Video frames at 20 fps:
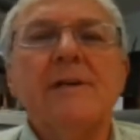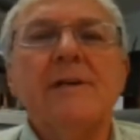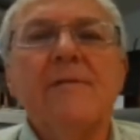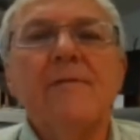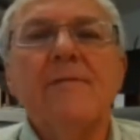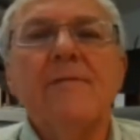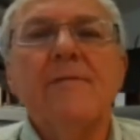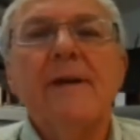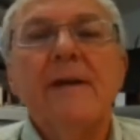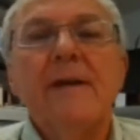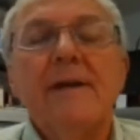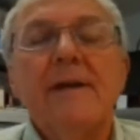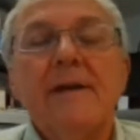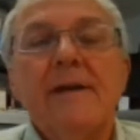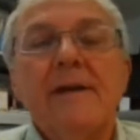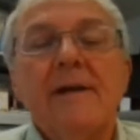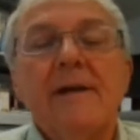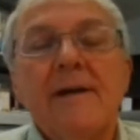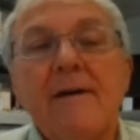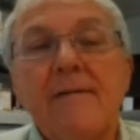
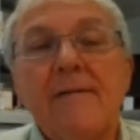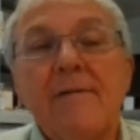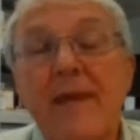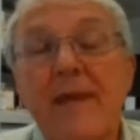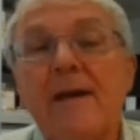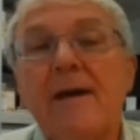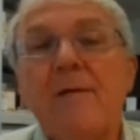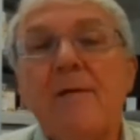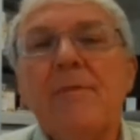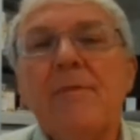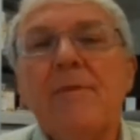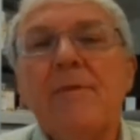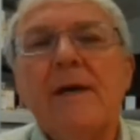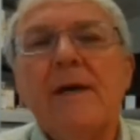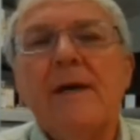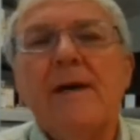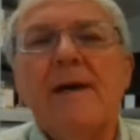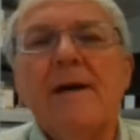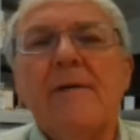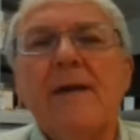of hemp
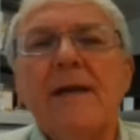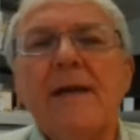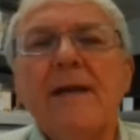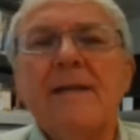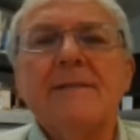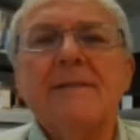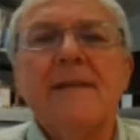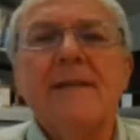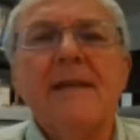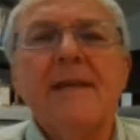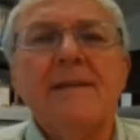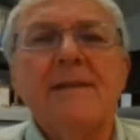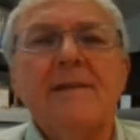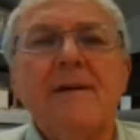as a